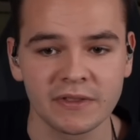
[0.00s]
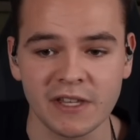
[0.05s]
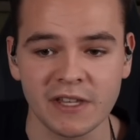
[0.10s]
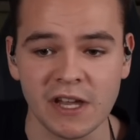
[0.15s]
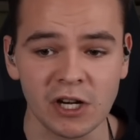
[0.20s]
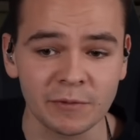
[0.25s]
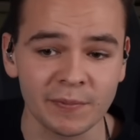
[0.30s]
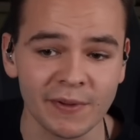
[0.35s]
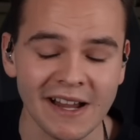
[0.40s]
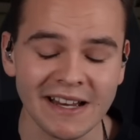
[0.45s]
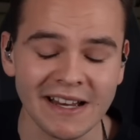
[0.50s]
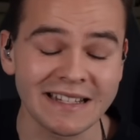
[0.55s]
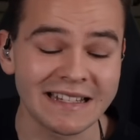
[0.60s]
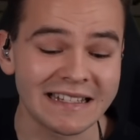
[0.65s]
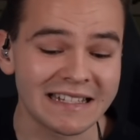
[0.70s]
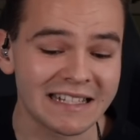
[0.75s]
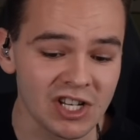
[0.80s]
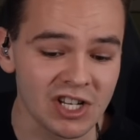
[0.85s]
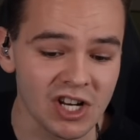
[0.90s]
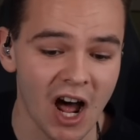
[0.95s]
The airplane
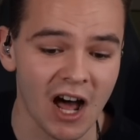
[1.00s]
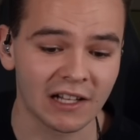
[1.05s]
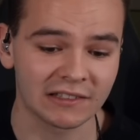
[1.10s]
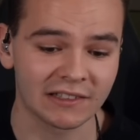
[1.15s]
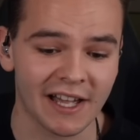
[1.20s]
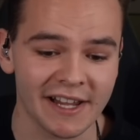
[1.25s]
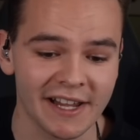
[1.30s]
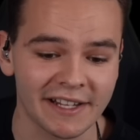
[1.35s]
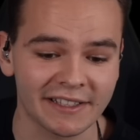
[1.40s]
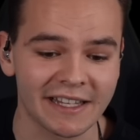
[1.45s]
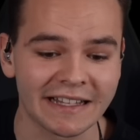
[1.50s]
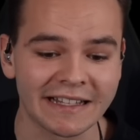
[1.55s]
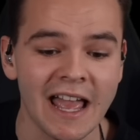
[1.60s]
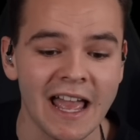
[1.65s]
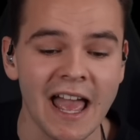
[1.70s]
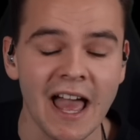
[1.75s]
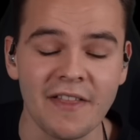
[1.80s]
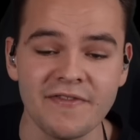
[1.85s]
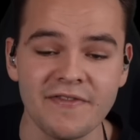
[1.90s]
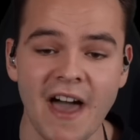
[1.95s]
is not liking
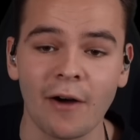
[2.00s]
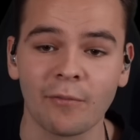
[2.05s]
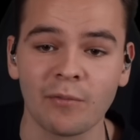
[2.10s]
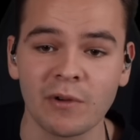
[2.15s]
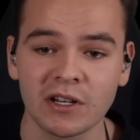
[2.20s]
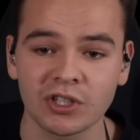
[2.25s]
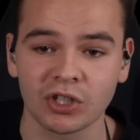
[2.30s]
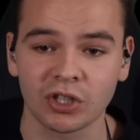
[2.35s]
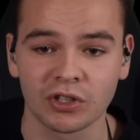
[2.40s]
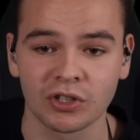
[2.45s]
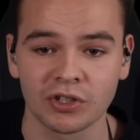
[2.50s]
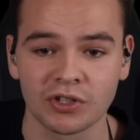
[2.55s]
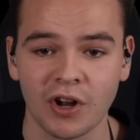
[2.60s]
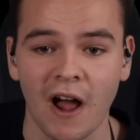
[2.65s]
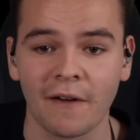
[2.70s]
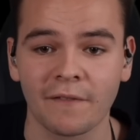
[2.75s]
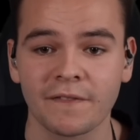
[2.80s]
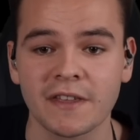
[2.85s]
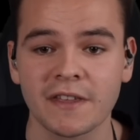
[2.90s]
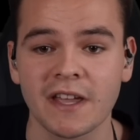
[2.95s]
that we turned
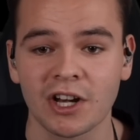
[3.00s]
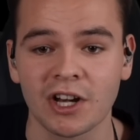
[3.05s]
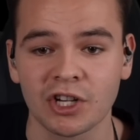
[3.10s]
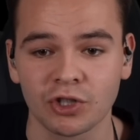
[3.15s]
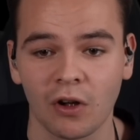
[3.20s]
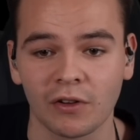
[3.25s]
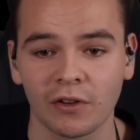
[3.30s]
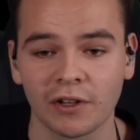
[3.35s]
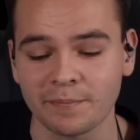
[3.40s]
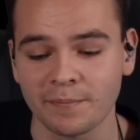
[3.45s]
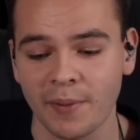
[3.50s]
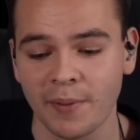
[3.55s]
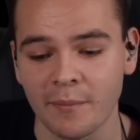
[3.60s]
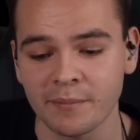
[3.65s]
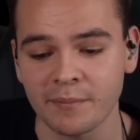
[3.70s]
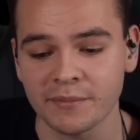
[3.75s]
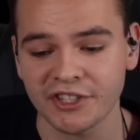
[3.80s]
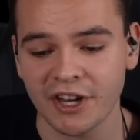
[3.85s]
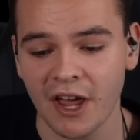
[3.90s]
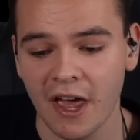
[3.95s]
off the hydraulic
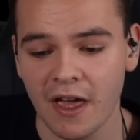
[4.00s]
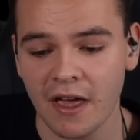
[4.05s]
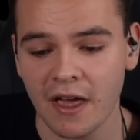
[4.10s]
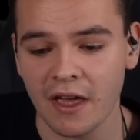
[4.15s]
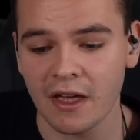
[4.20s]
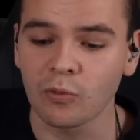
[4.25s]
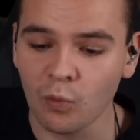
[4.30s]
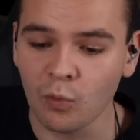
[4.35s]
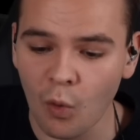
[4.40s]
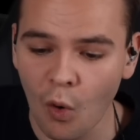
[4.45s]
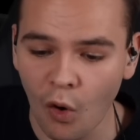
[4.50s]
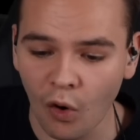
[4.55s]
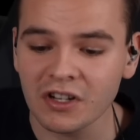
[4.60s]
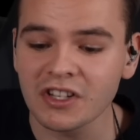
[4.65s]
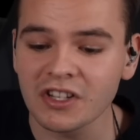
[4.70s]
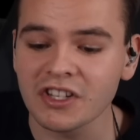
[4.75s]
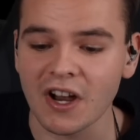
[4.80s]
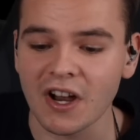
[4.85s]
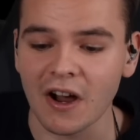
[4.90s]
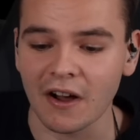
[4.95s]
pumps and it
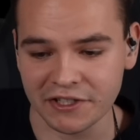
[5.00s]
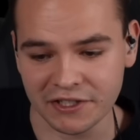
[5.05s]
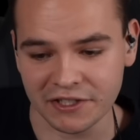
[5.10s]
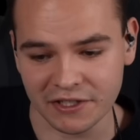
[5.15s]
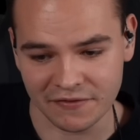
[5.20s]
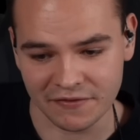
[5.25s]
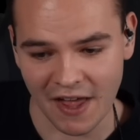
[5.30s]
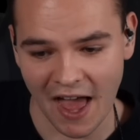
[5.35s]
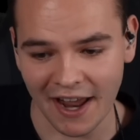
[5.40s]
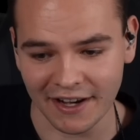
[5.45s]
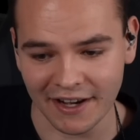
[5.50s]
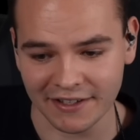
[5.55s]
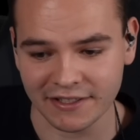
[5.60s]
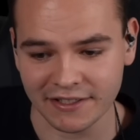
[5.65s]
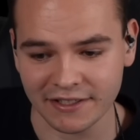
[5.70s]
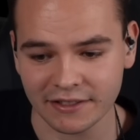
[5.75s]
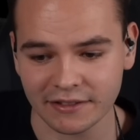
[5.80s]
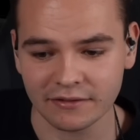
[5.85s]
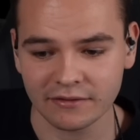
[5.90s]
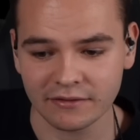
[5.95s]
warns us of
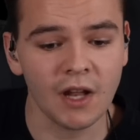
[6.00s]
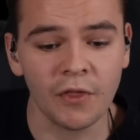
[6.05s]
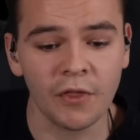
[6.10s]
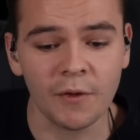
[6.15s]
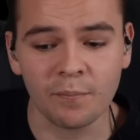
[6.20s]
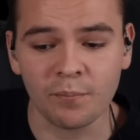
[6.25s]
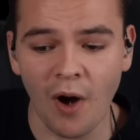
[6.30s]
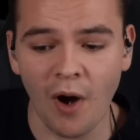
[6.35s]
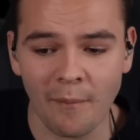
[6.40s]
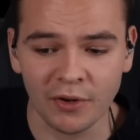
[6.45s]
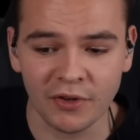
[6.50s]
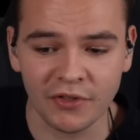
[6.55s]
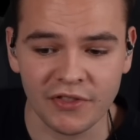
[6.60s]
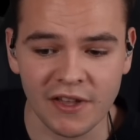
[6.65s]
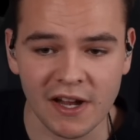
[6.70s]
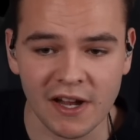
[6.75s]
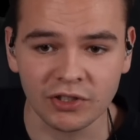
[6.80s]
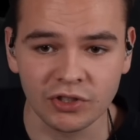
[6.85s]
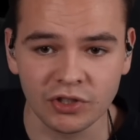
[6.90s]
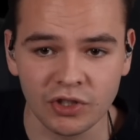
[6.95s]
that. Now the proper
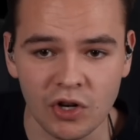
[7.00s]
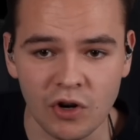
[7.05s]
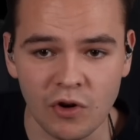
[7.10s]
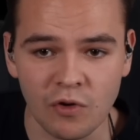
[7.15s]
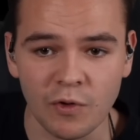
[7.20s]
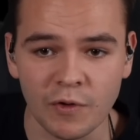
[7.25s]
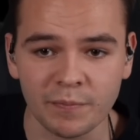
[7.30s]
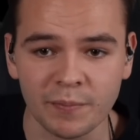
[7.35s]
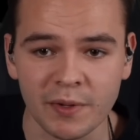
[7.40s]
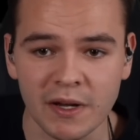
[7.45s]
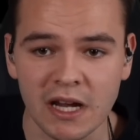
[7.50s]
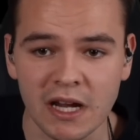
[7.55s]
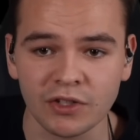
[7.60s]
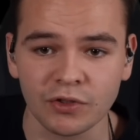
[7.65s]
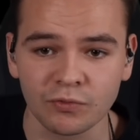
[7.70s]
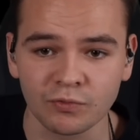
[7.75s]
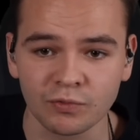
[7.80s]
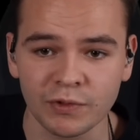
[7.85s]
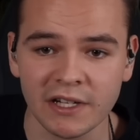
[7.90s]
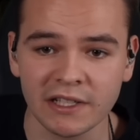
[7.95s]
thing to do would be
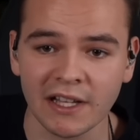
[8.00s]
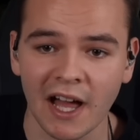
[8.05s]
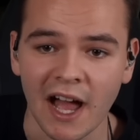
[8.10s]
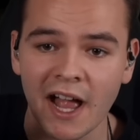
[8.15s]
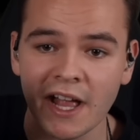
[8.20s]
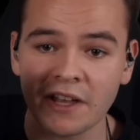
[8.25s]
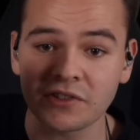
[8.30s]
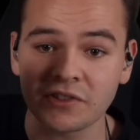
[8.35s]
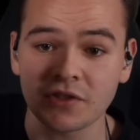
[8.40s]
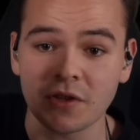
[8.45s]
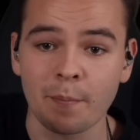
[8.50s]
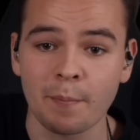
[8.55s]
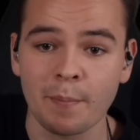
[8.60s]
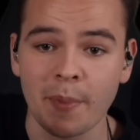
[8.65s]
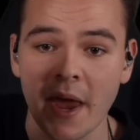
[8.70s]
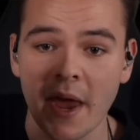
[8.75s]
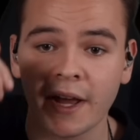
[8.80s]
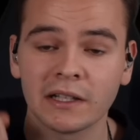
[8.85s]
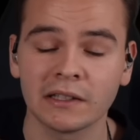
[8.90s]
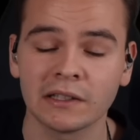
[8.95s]
to realize the
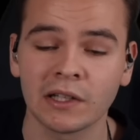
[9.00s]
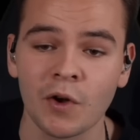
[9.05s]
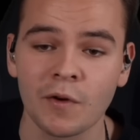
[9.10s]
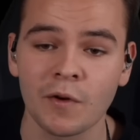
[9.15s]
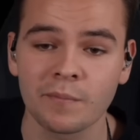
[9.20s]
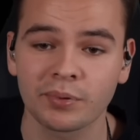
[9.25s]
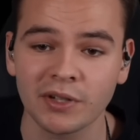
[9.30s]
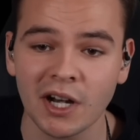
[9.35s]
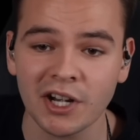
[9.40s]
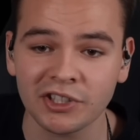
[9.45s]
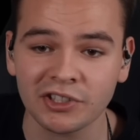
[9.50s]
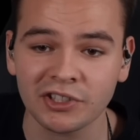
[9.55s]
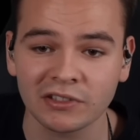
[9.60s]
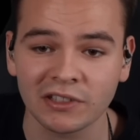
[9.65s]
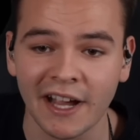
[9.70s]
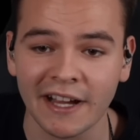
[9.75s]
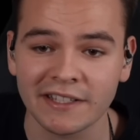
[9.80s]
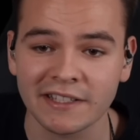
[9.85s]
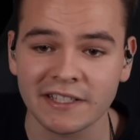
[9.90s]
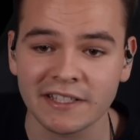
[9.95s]
big low pressure
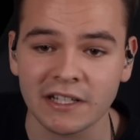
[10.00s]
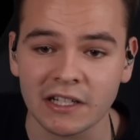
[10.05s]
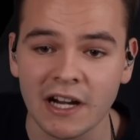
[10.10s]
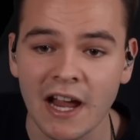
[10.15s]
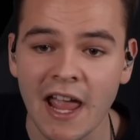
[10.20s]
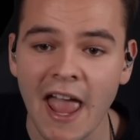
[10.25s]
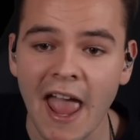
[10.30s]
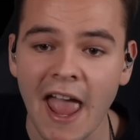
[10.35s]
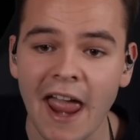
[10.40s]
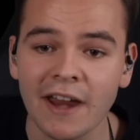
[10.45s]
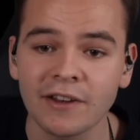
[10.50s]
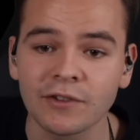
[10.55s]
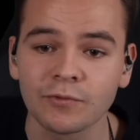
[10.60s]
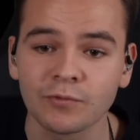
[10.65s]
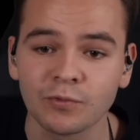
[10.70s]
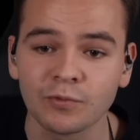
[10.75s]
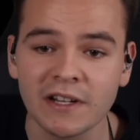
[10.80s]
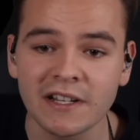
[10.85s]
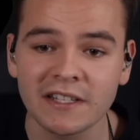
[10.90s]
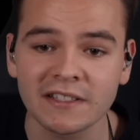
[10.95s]
light here and
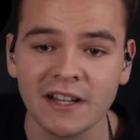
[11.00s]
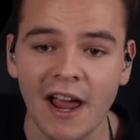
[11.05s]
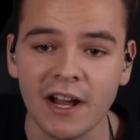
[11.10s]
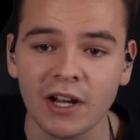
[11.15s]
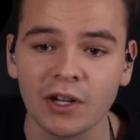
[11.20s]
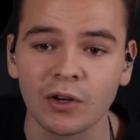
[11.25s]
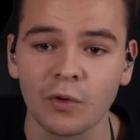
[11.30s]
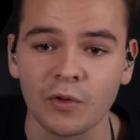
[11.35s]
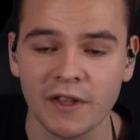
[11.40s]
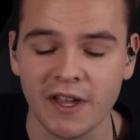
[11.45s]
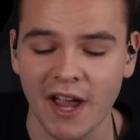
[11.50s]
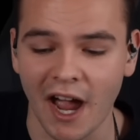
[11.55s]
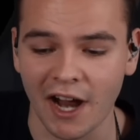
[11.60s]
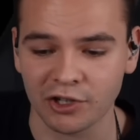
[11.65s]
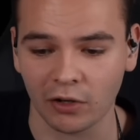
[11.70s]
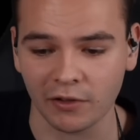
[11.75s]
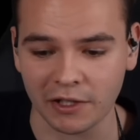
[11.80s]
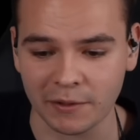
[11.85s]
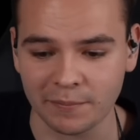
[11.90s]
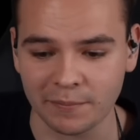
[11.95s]
recycle the
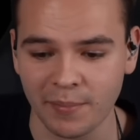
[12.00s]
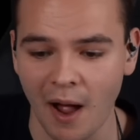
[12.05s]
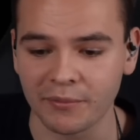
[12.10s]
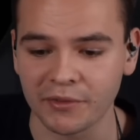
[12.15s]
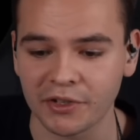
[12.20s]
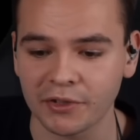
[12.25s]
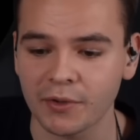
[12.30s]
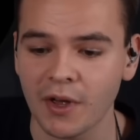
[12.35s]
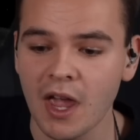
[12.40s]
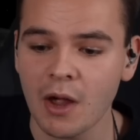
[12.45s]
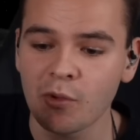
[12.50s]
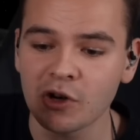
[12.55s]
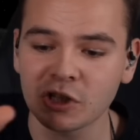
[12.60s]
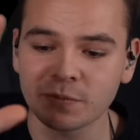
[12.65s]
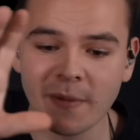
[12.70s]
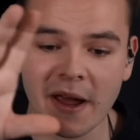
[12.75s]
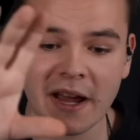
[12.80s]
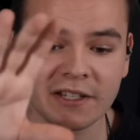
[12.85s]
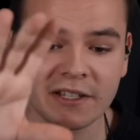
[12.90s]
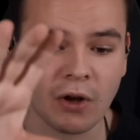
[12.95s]
hydraulic pumps,
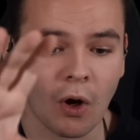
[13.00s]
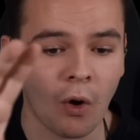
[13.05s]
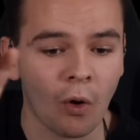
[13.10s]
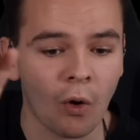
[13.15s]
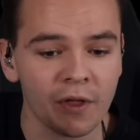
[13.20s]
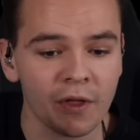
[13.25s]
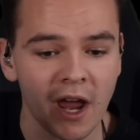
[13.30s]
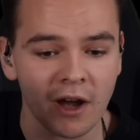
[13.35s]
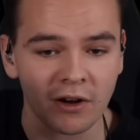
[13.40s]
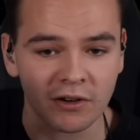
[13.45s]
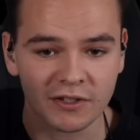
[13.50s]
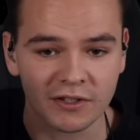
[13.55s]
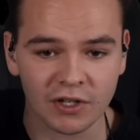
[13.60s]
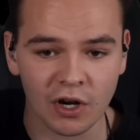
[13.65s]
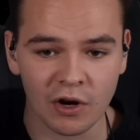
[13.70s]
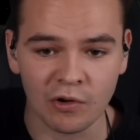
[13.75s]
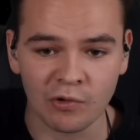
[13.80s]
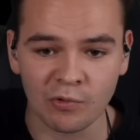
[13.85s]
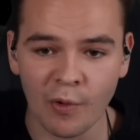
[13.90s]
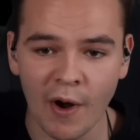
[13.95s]
which makes all the errors
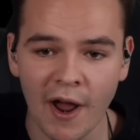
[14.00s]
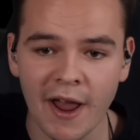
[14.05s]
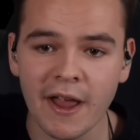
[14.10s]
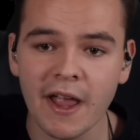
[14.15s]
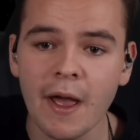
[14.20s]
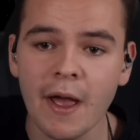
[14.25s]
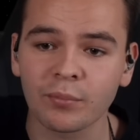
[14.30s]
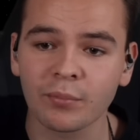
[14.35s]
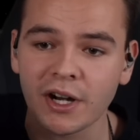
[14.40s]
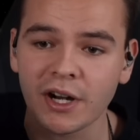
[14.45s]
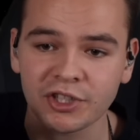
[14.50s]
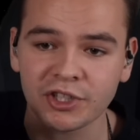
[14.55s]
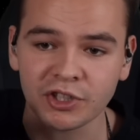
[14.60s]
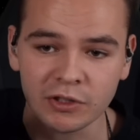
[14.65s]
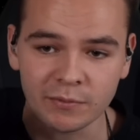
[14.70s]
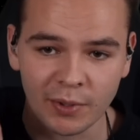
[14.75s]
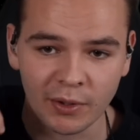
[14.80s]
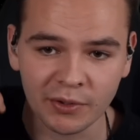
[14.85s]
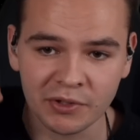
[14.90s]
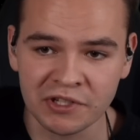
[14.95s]
go away,
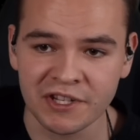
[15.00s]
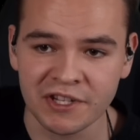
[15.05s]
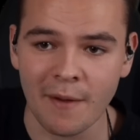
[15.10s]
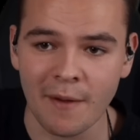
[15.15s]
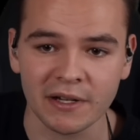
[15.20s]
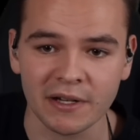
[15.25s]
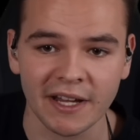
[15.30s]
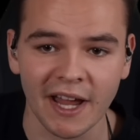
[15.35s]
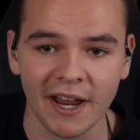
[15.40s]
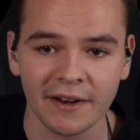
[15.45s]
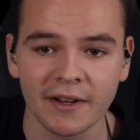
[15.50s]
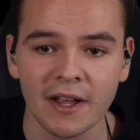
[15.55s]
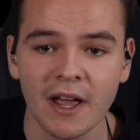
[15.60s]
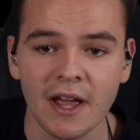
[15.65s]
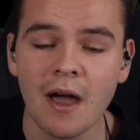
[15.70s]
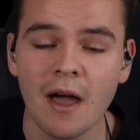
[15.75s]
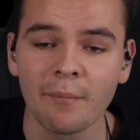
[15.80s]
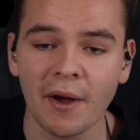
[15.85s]
pressure builds up again.